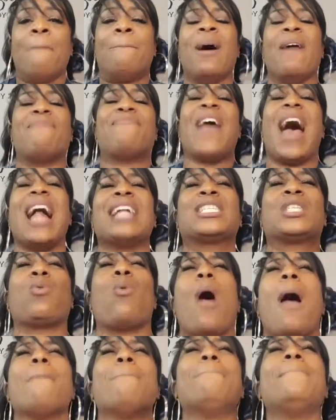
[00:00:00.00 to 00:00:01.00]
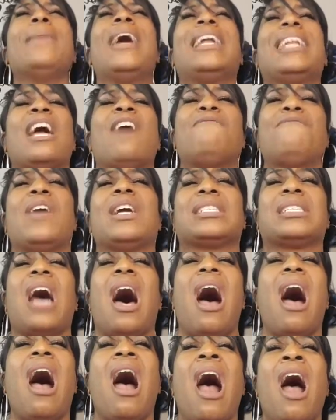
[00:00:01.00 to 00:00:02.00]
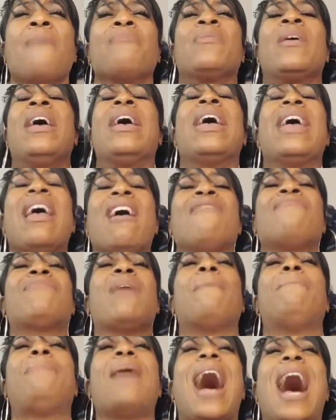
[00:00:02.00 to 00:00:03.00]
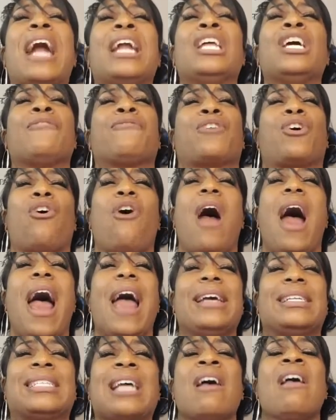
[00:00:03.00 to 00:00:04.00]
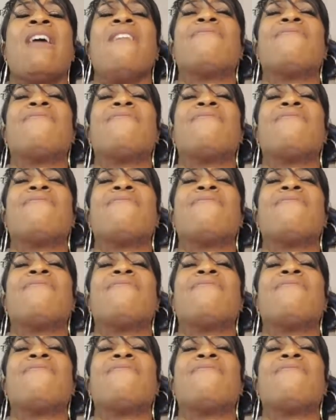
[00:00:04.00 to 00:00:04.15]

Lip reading: but that's where many of us are in the body of Christ.